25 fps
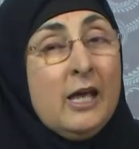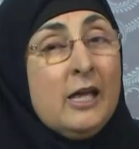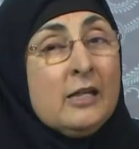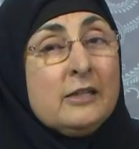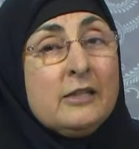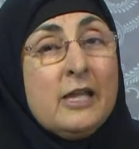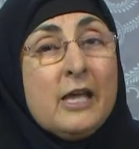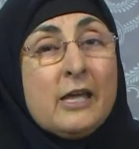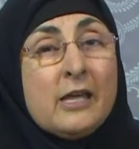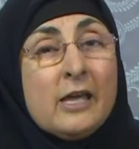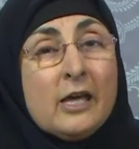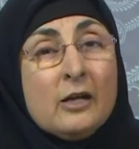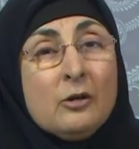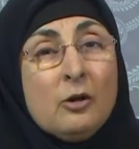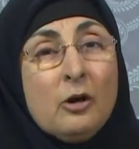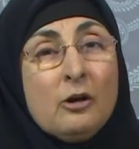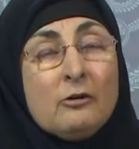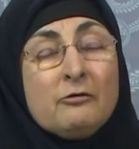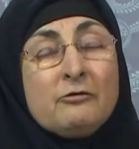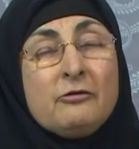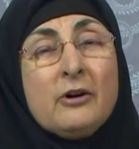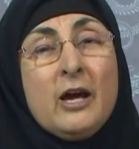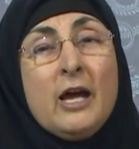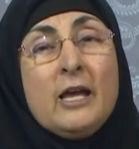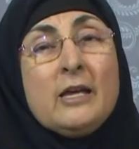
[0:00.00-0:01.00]
They cannot
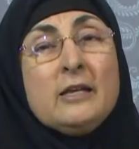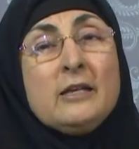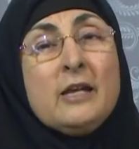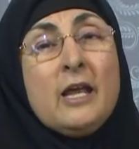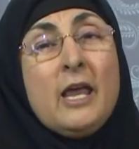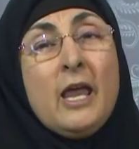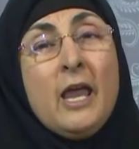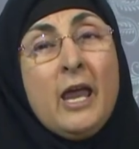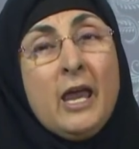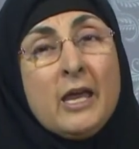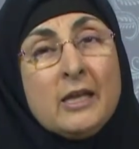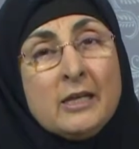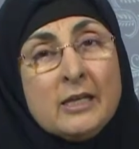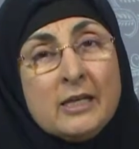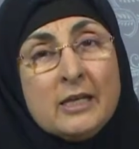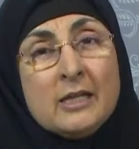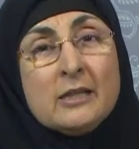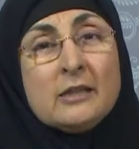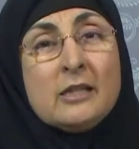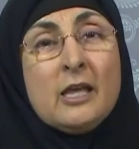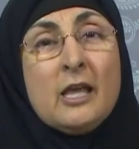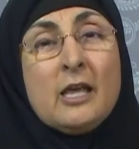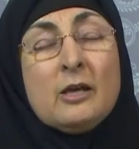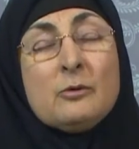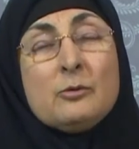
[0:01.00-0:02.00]
find
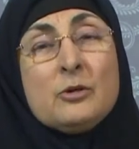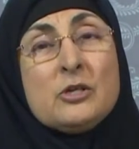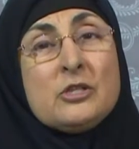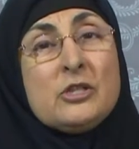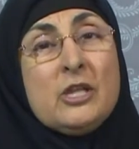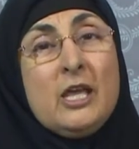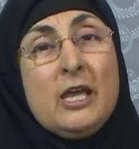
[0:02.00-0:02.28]
anything which